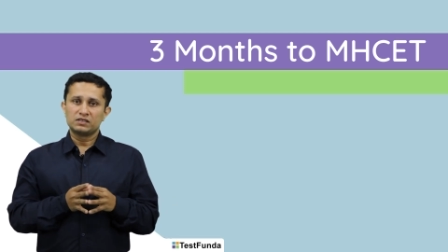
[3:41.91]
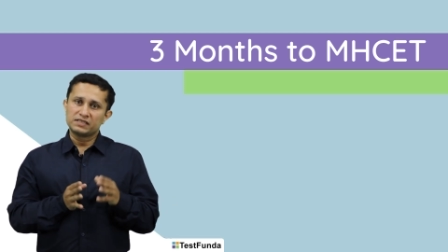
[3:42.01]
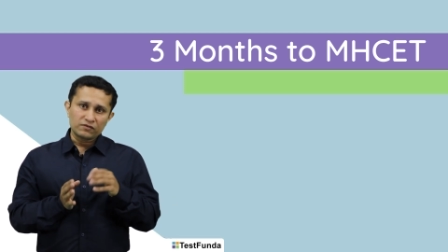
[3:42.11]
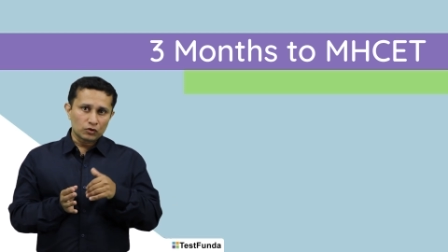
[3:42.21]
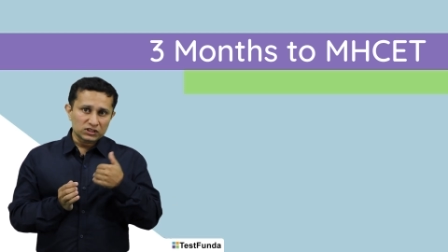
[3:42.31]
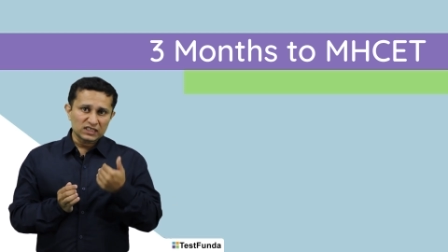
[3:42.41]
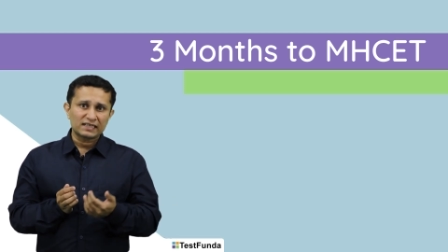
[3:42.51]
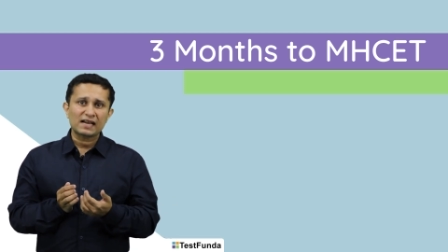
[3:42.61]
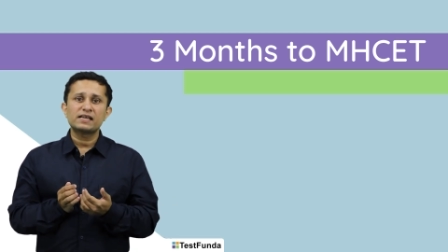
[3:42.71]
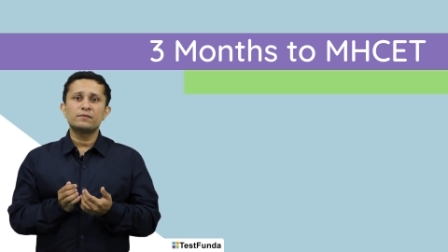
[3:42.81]
There was a
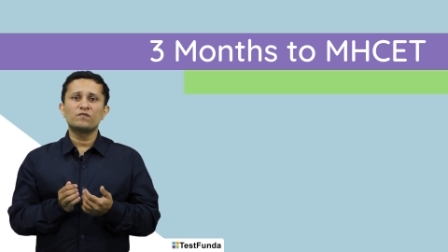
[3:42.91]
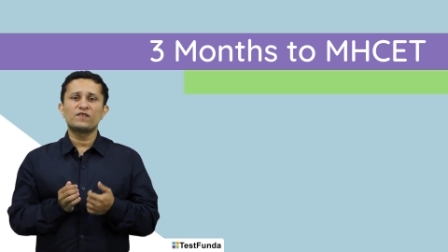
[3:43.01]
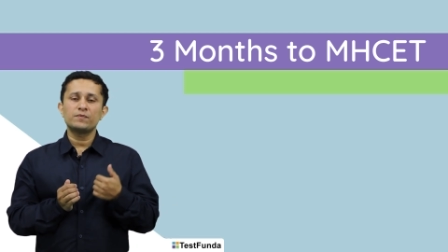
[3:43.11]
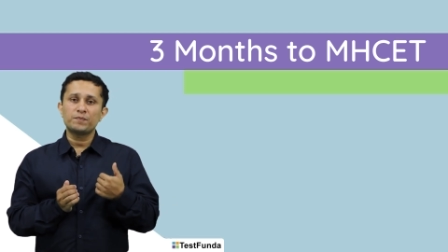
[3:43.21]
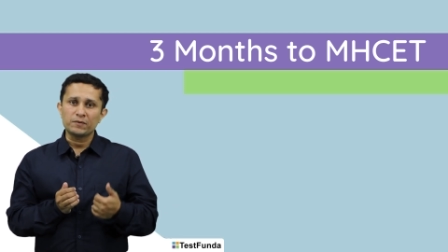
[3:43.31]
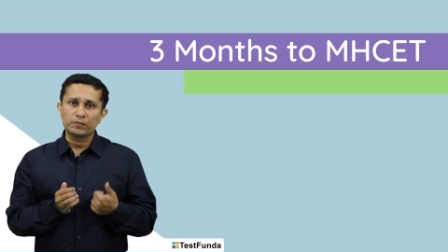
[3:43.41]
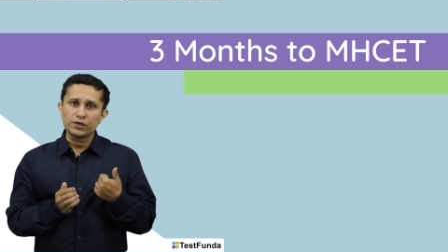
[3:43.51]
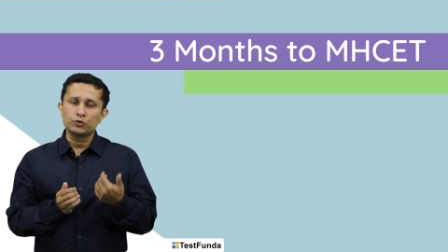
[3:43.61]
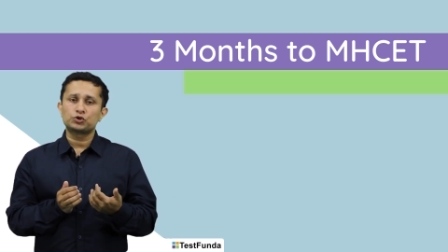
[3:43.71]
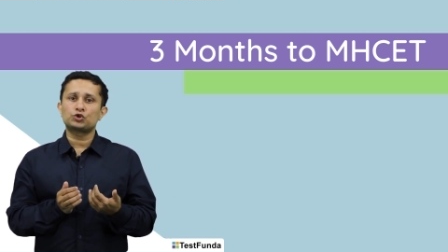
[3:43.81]
time when people
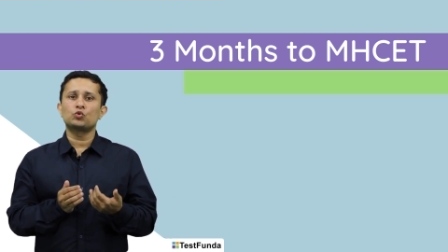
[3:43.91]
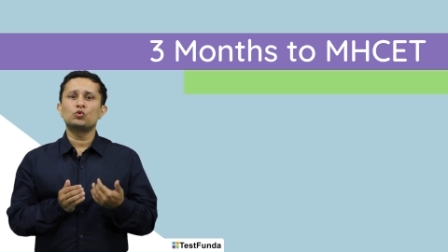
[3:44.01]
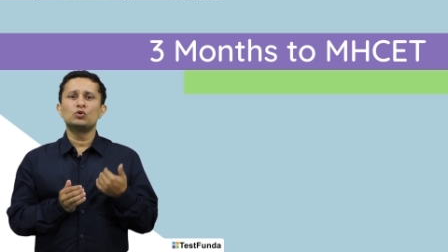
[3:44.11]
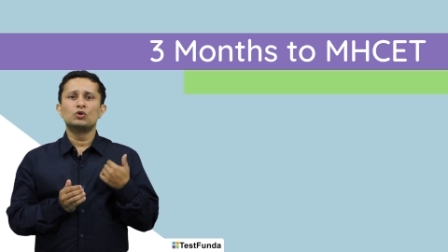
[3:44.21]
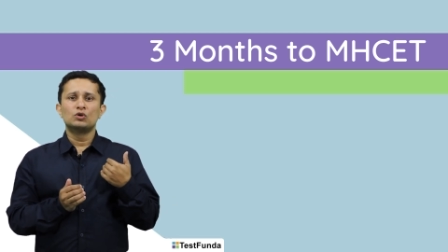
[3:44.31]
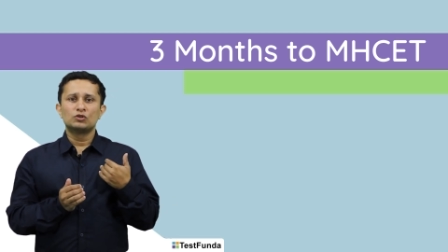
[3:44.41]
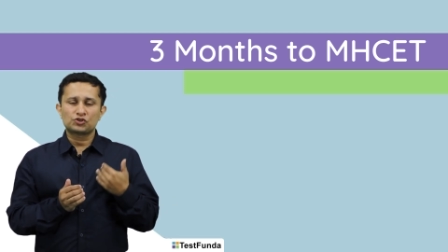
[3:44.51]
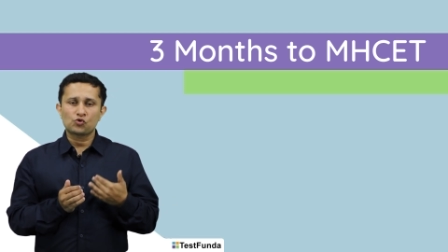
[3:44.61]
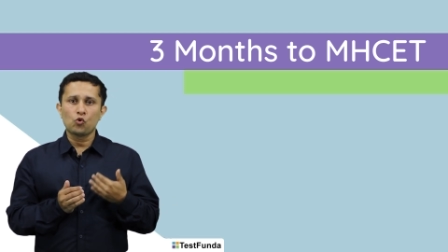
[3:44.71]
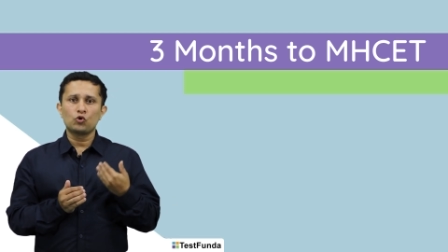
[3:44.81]
used to
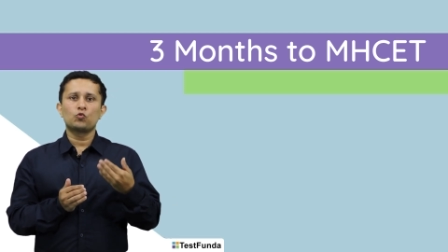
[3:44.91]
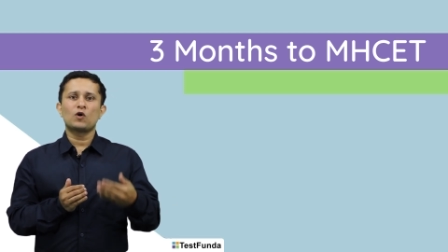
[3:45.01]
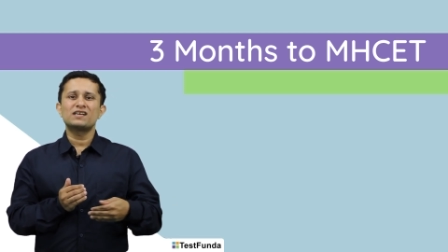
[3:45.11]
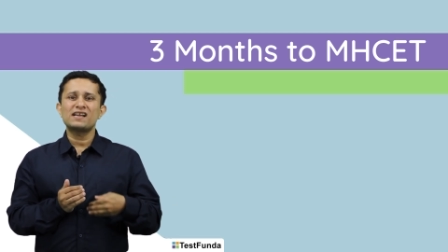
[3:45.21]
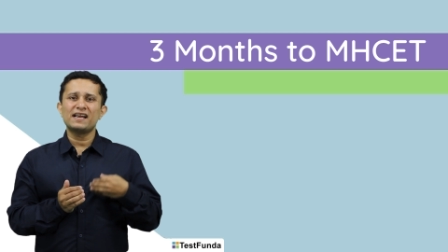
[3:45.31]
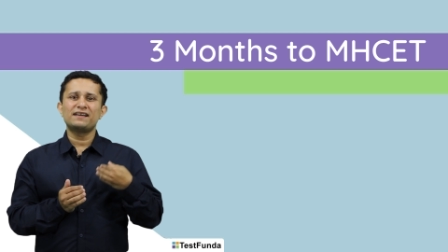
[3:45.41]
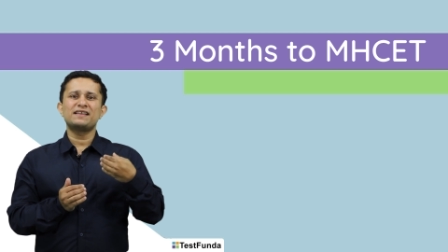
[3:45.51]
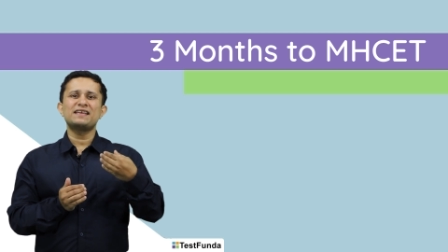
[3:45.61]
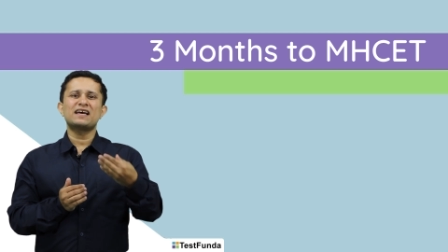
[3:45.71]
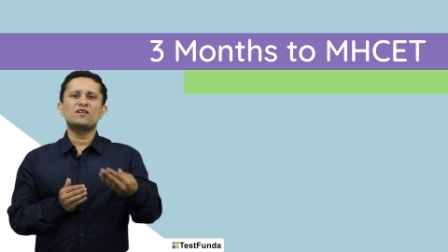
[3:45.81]
score
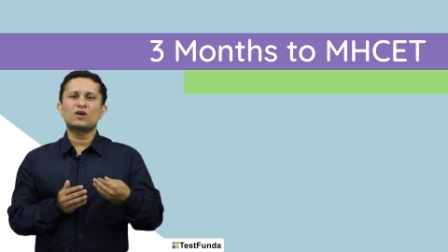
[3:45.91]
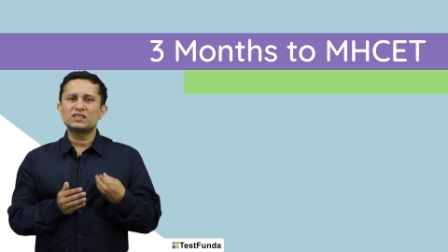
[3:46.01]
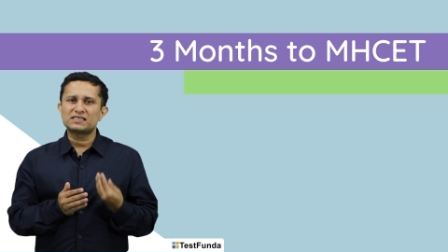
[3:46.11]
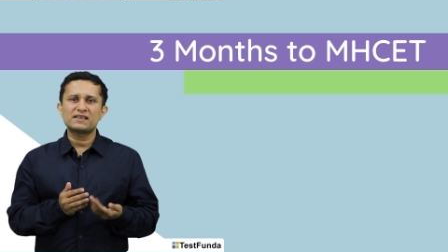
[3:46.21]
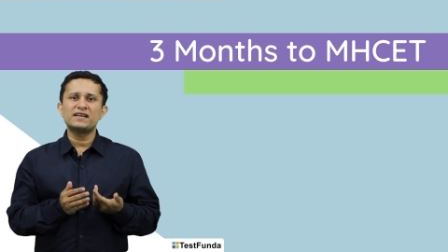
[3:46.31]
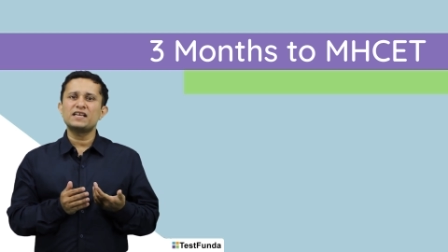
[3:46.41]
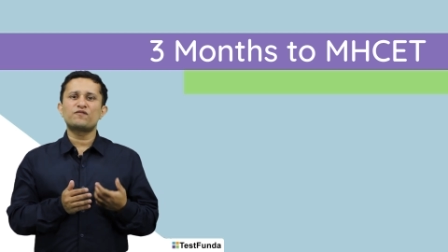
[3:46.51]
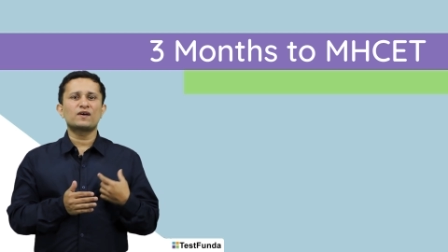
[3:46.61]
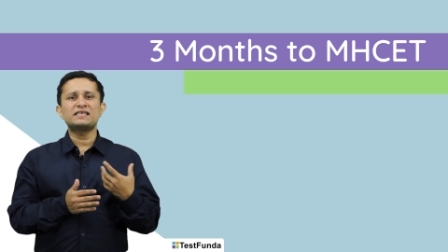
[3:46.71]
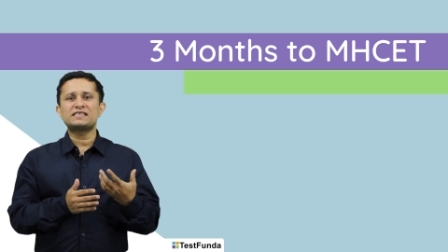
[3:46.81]
180 and
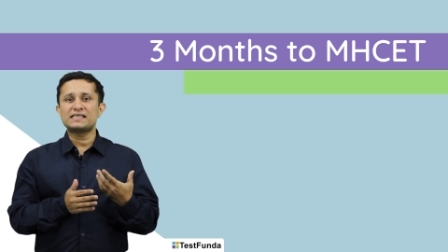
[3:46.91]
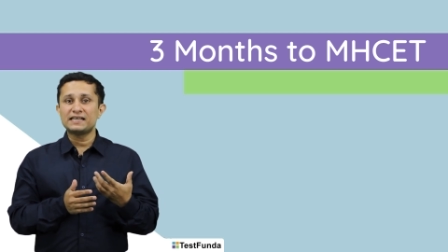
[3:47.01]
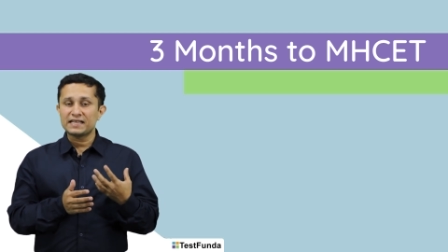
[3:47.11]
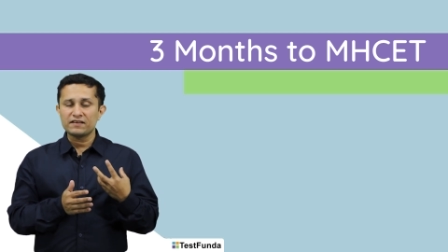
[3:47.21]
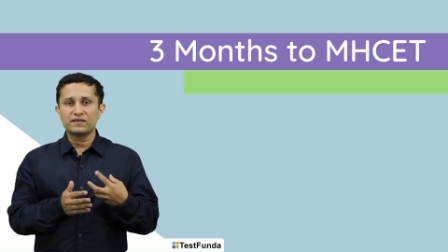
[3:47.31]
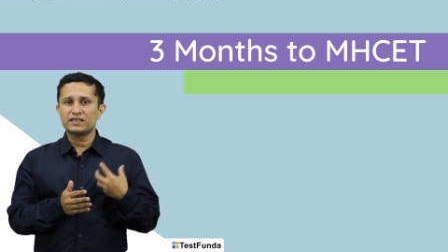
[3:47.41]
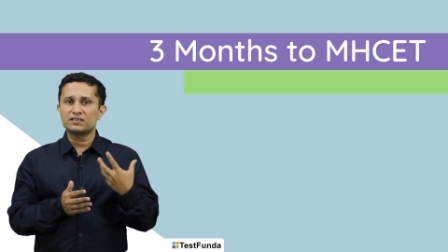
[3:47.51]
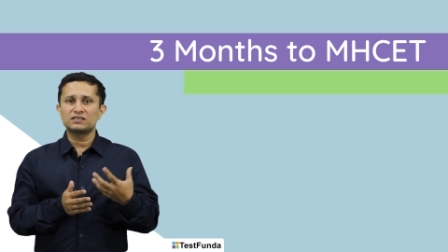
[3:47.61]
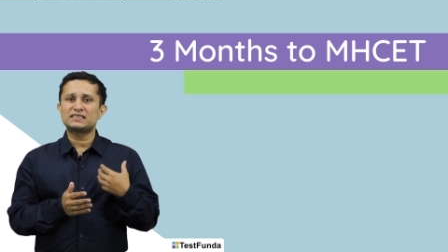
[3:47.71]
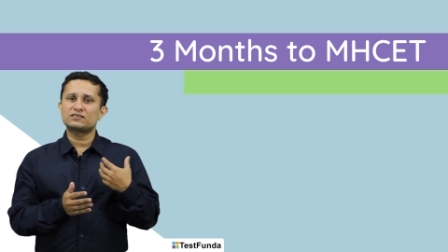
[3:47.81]
175 in CET
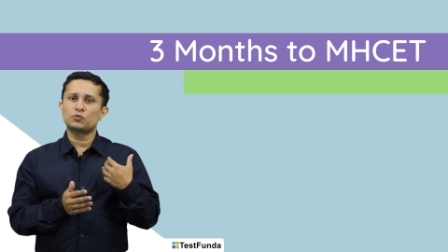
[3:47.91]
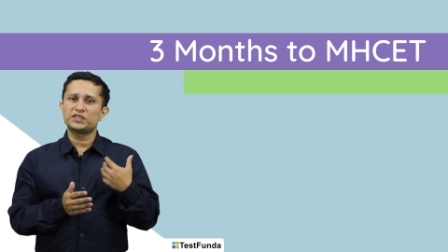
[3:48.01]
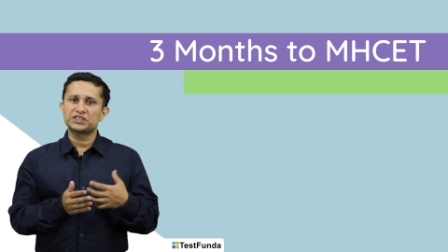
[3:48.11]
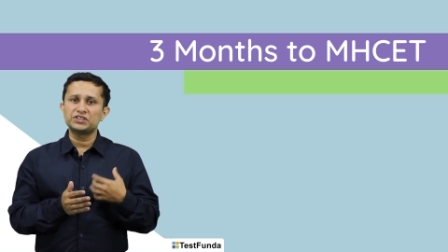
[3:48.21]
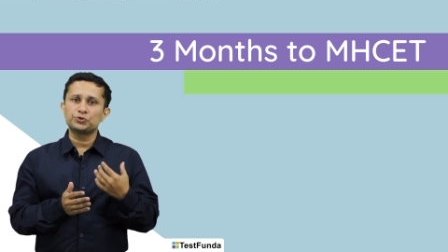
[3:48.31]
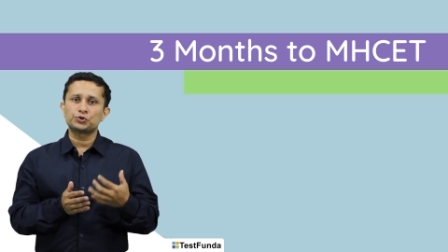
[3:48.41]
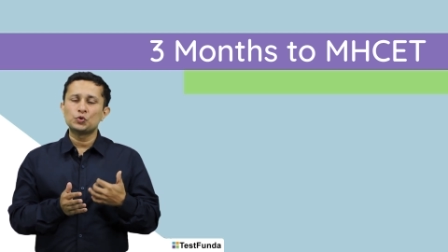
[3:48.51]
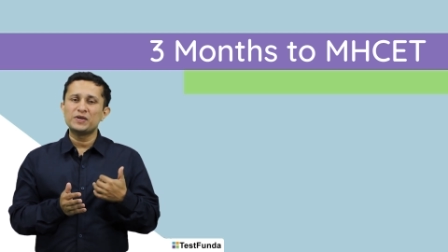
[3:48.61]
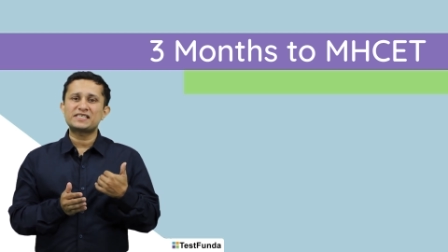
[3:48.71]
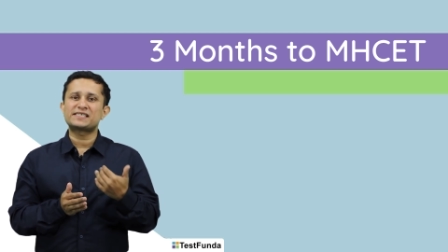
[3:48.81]
when the questions used
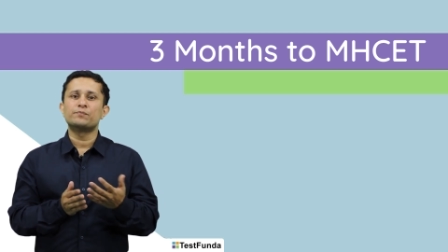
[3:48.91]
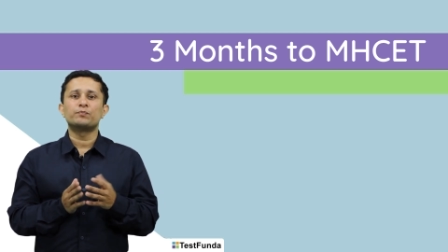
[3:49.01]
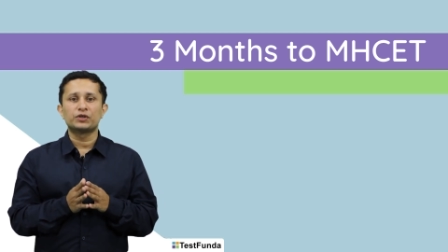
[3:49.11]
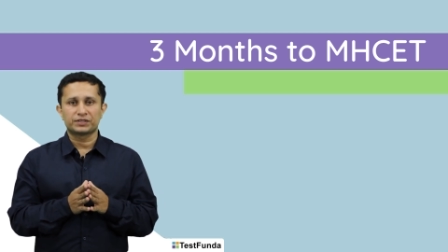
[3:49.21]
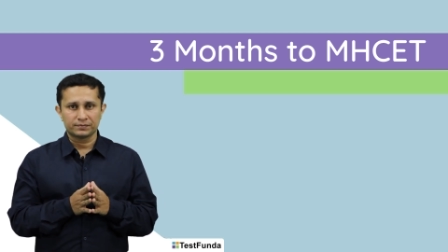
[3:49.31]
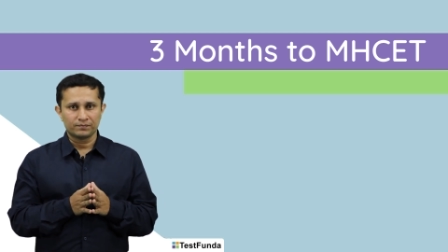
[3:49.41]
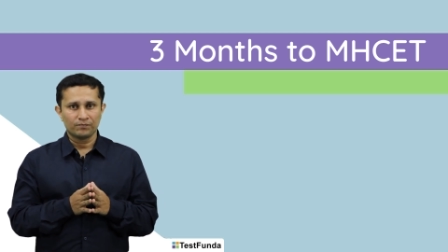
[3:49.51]
to be simpler.